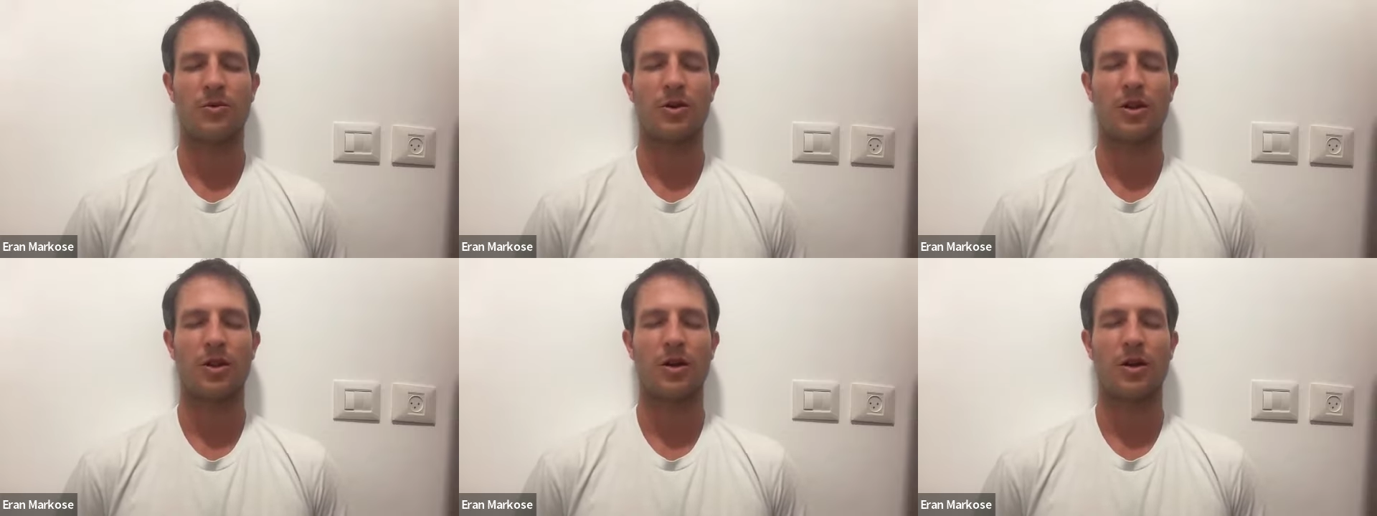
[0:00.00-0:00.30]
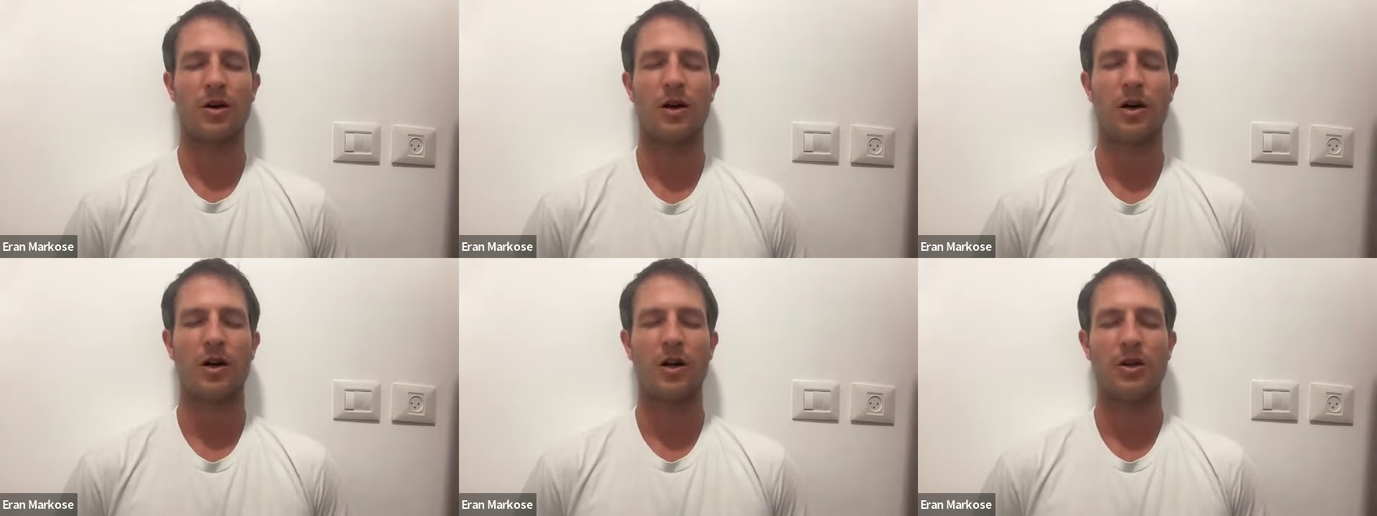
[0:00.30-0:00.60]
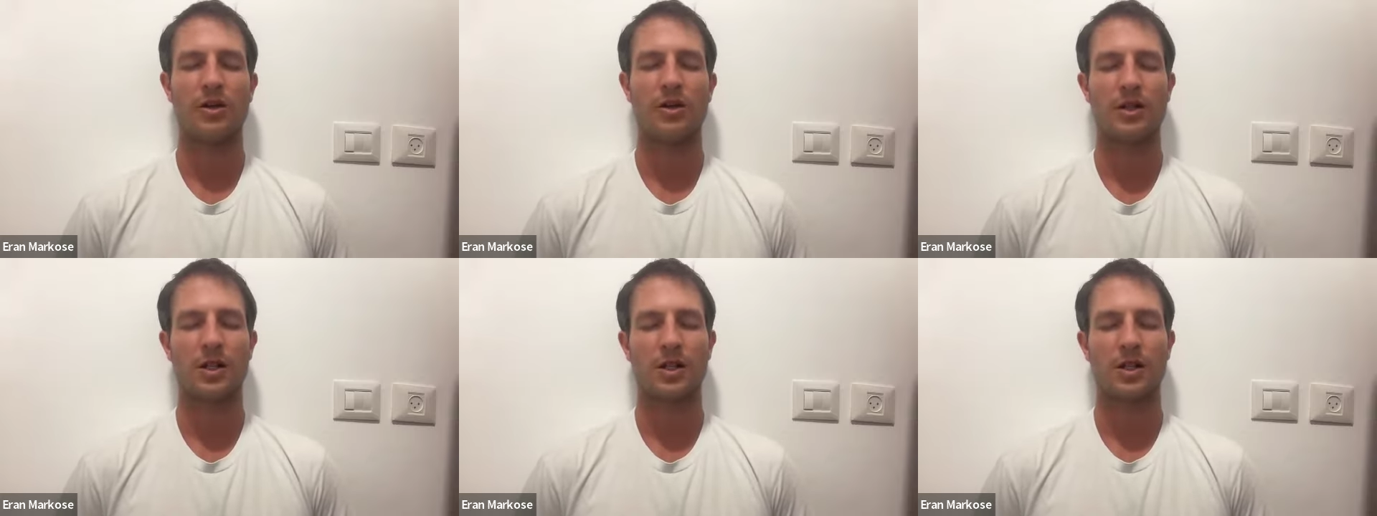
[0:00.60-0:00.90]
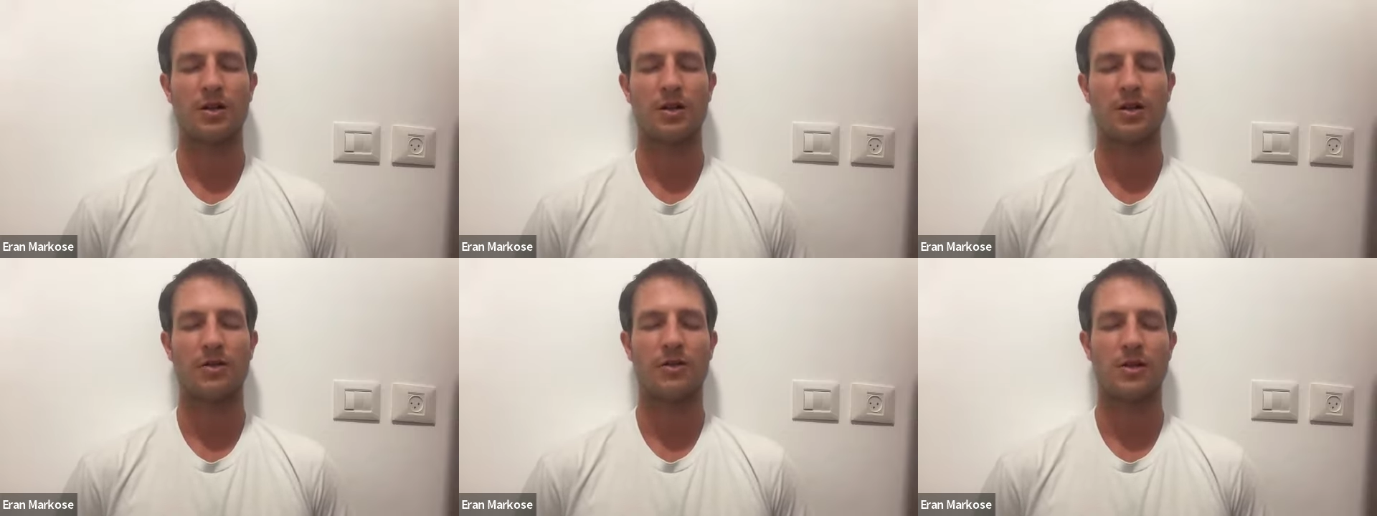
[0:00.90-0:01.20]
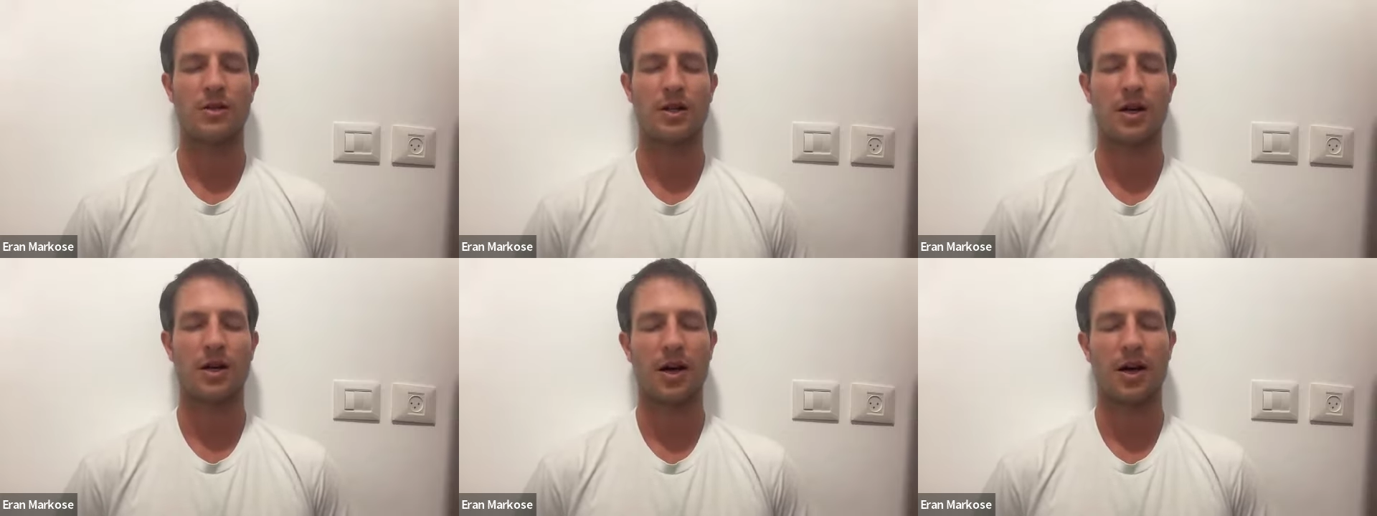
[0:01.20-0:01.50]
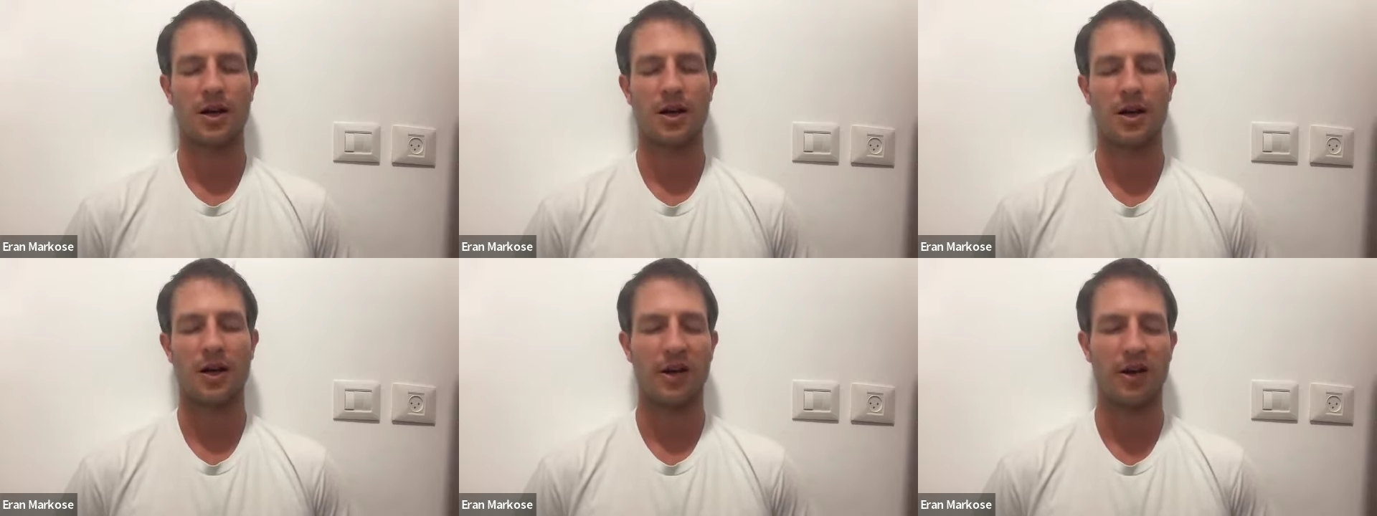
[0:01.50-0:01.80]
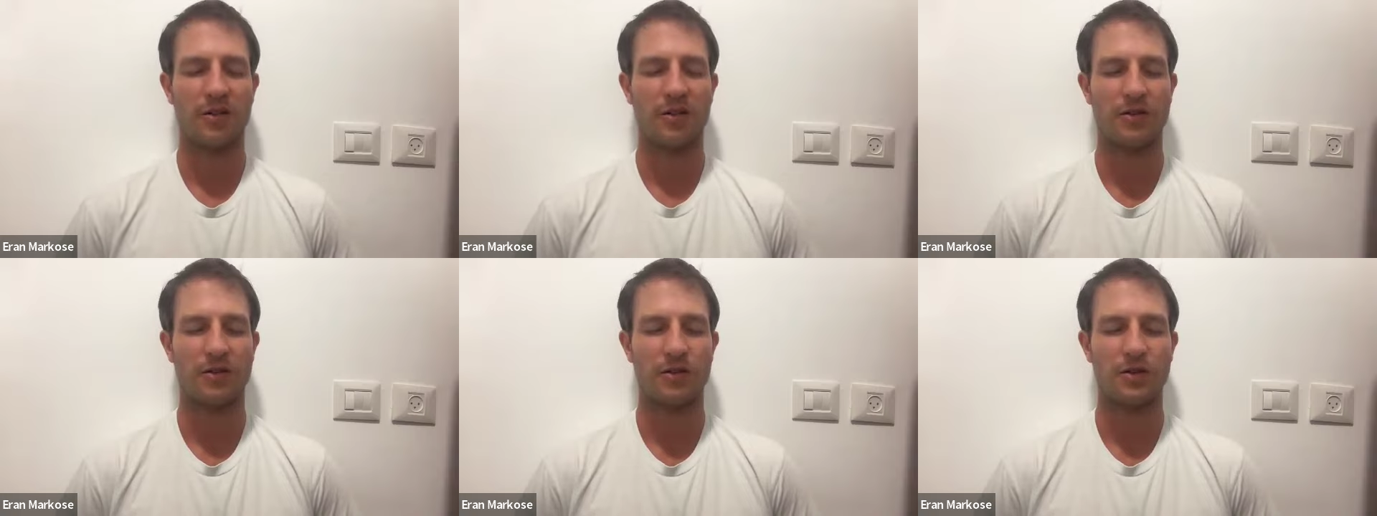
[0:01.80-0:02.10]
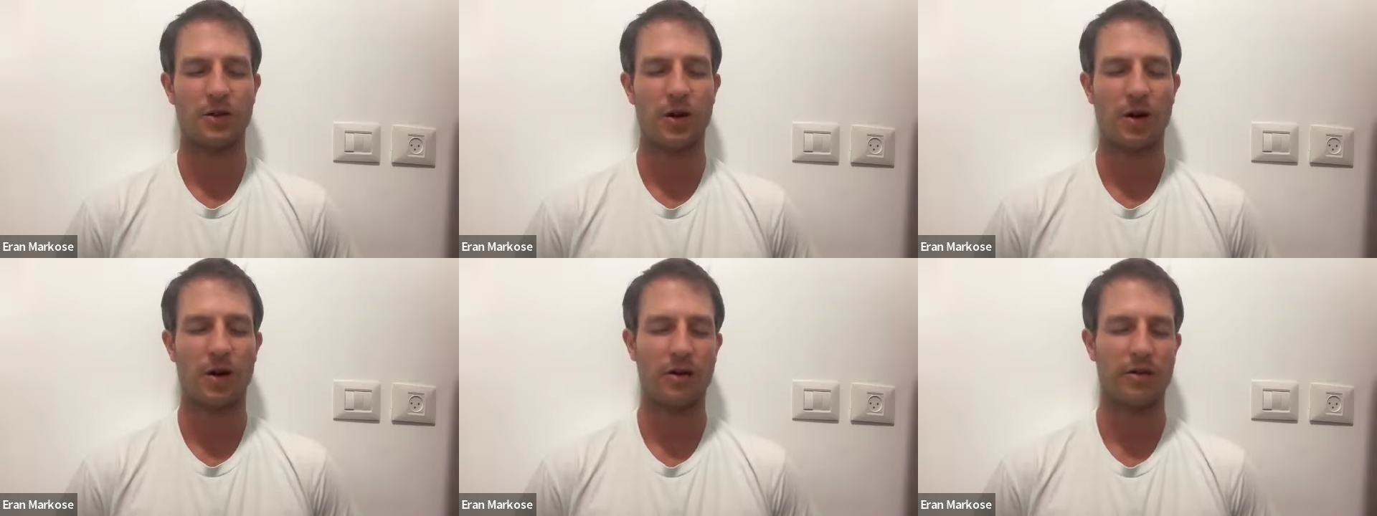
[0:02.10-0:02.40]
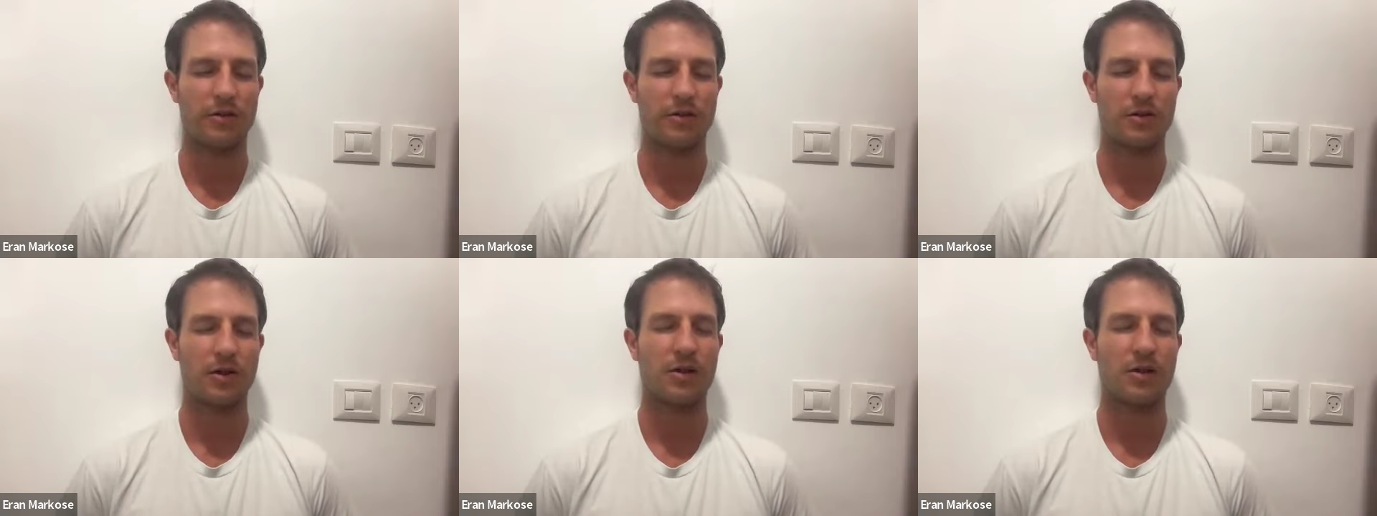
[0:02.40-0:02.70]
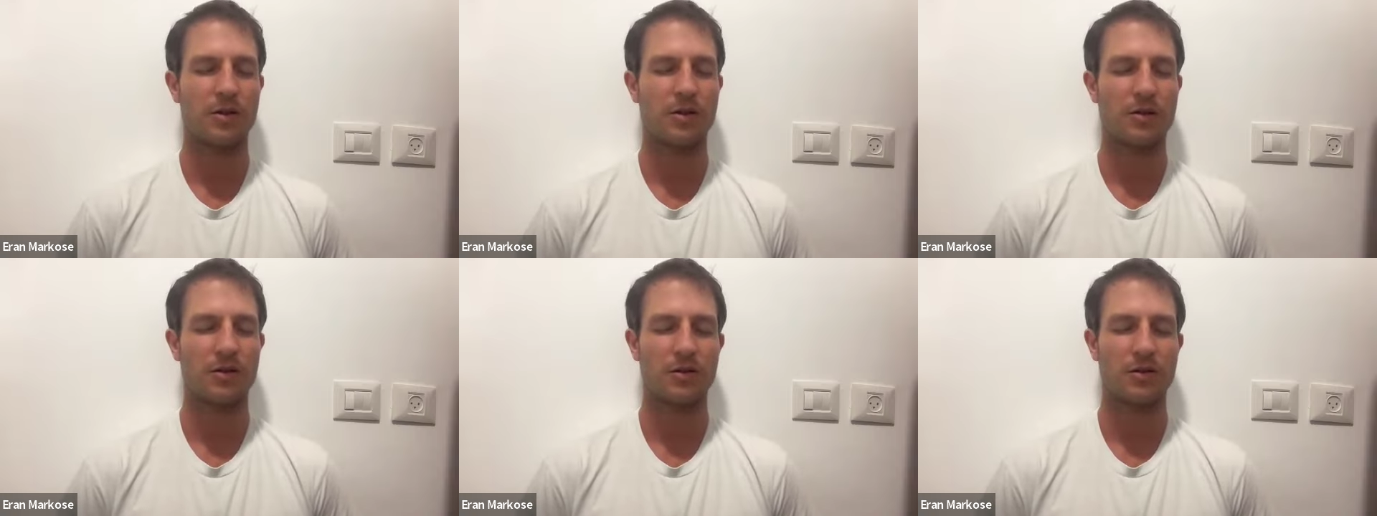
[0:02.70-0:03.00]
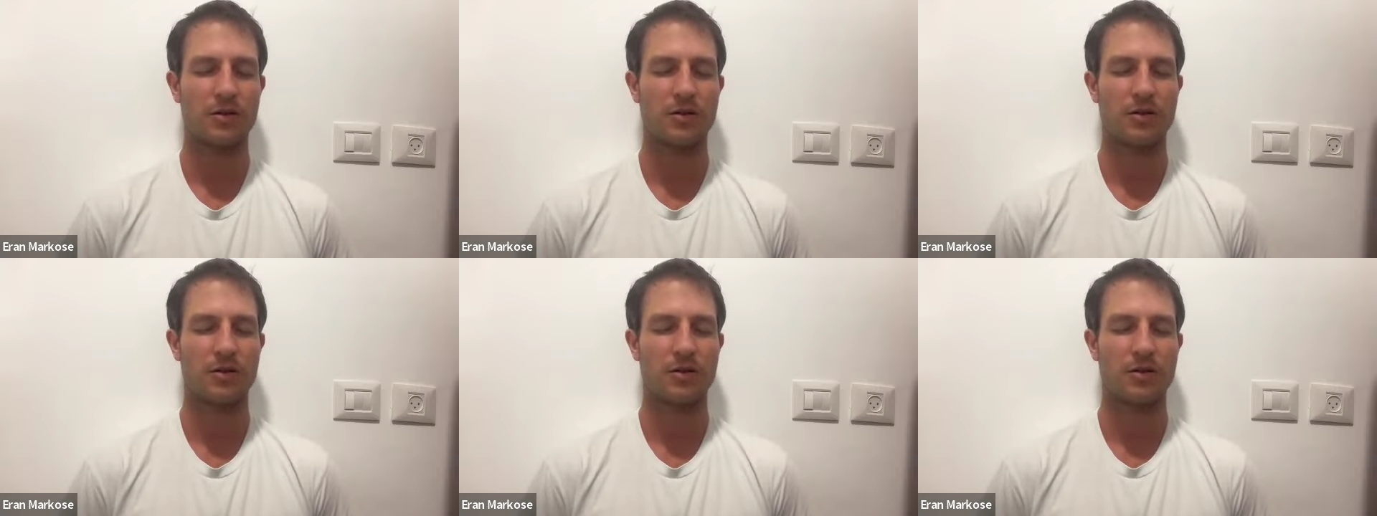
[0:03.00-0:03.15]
with all the gifts I have to offer.